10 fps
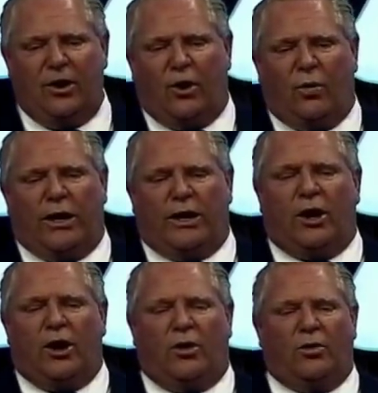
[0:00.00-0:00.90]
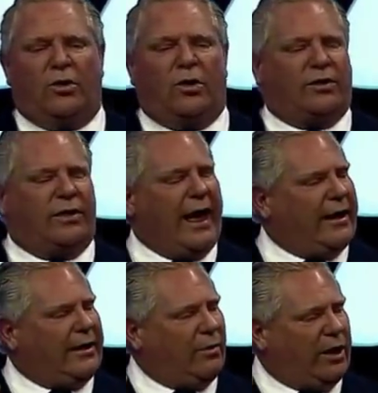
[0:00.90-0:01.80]
We know
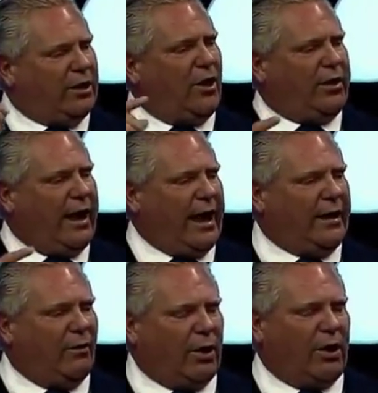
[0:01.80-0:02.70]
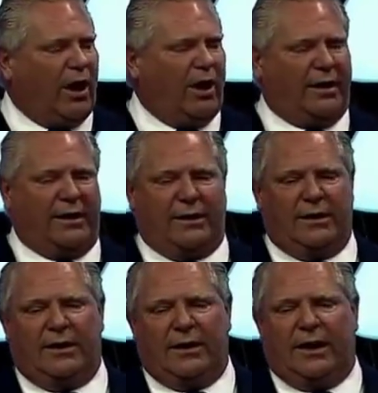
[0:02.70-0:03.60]
that, and we're on it.
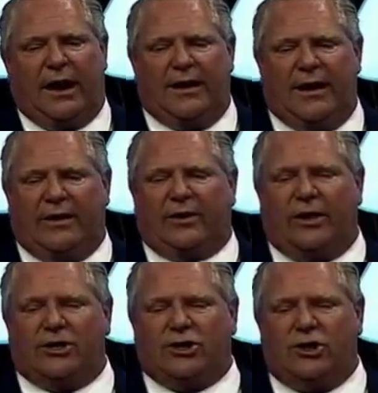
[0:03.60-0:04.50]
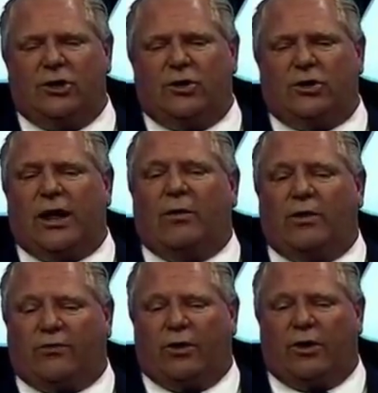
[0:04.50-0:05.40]
Another issue that we've
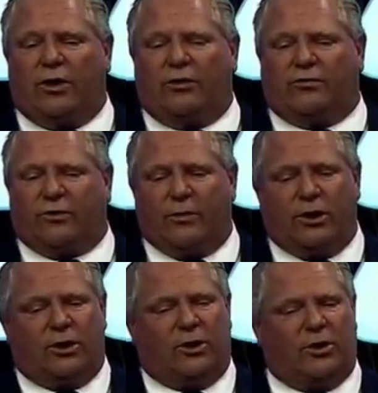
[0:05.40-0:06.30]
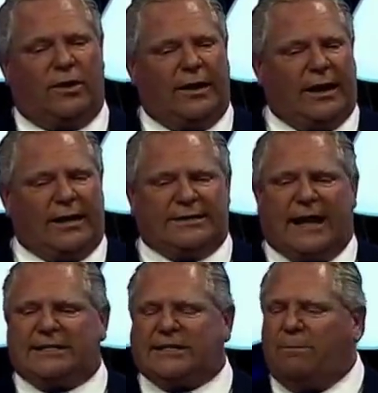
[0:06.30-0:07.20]
heard from you is that
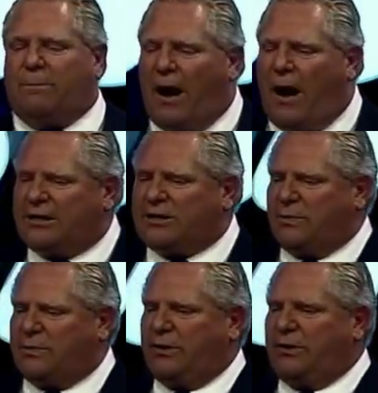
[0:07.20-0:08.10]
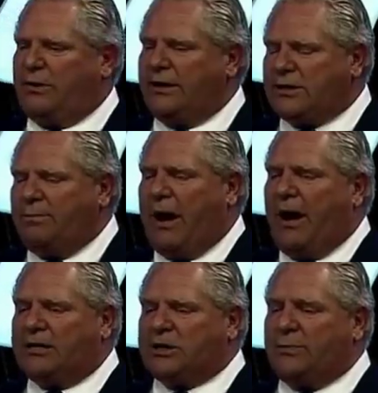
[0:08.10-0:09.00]
it's impossible
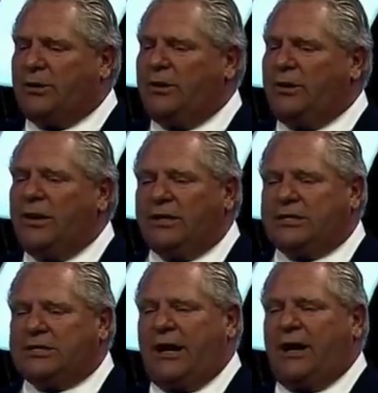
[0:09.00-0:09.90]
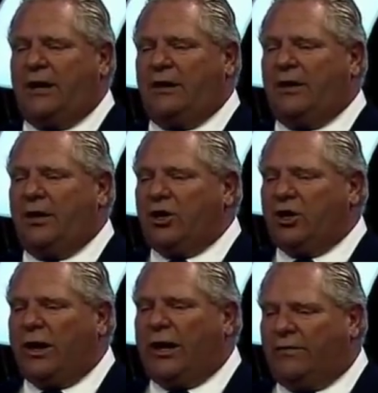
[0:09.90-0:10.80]
to sell
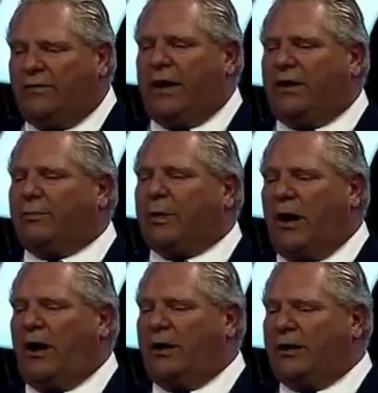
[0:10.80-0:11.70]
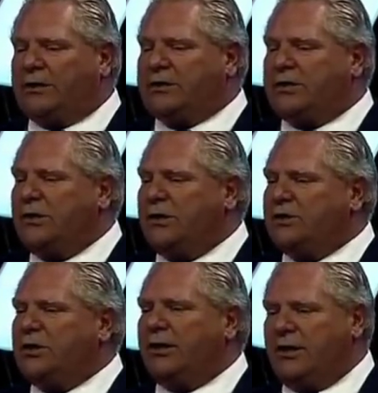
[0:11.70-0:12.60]
your innovative products
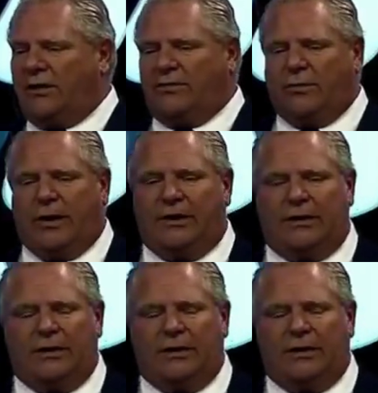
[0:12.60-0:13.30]
to the government.